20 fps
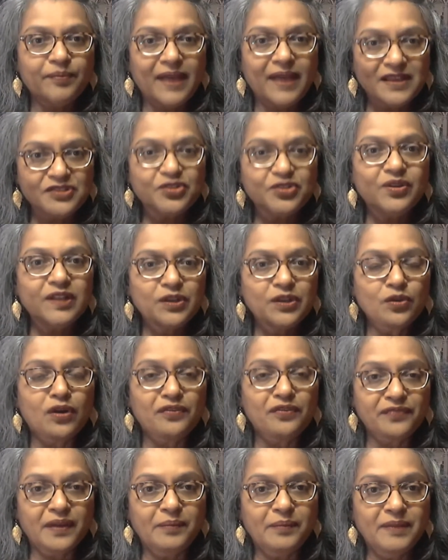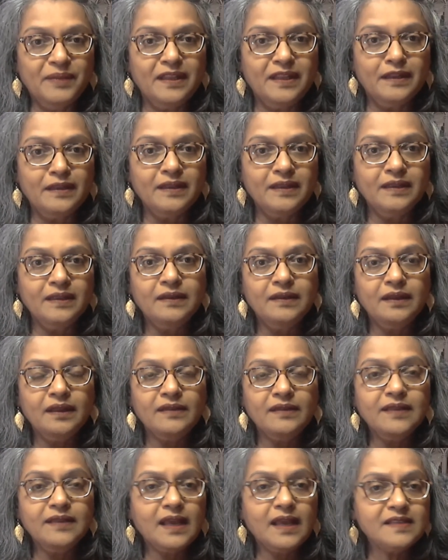masculine or feminine,
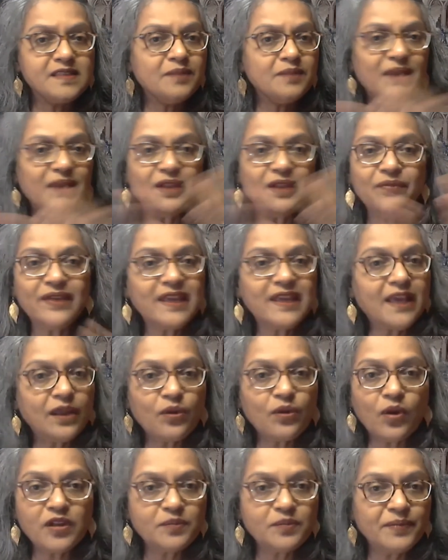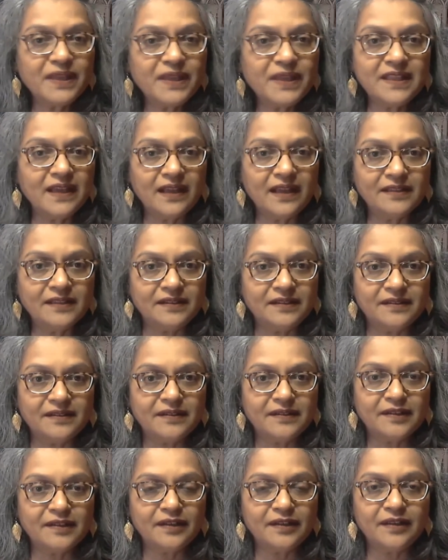doesn't mean we cannot be the other
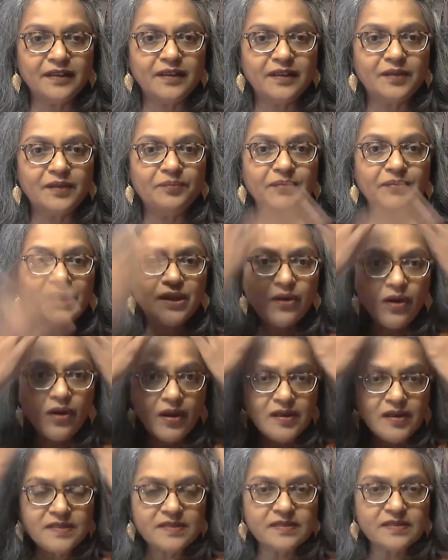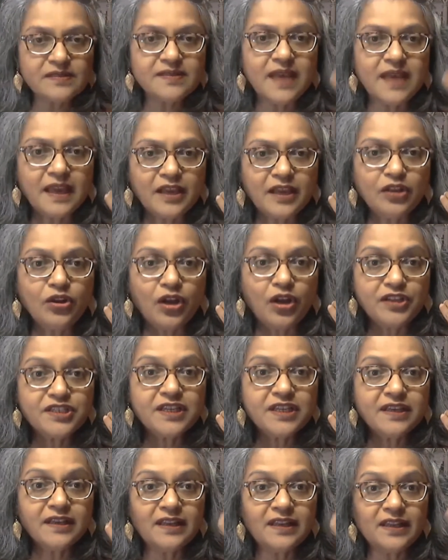because
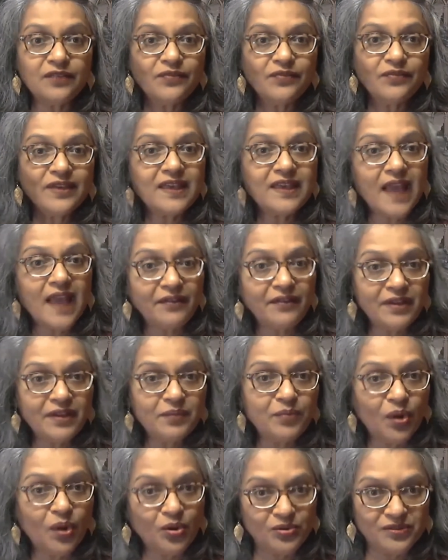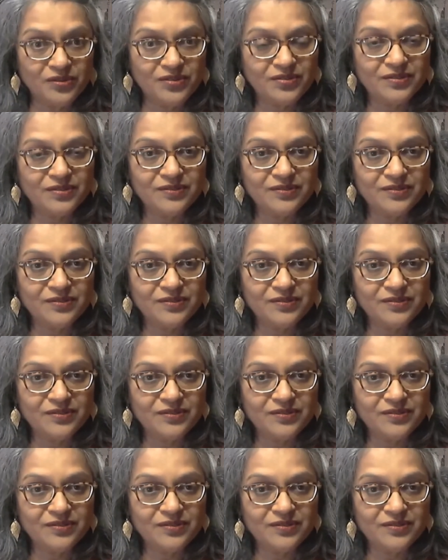psychologically we carry both.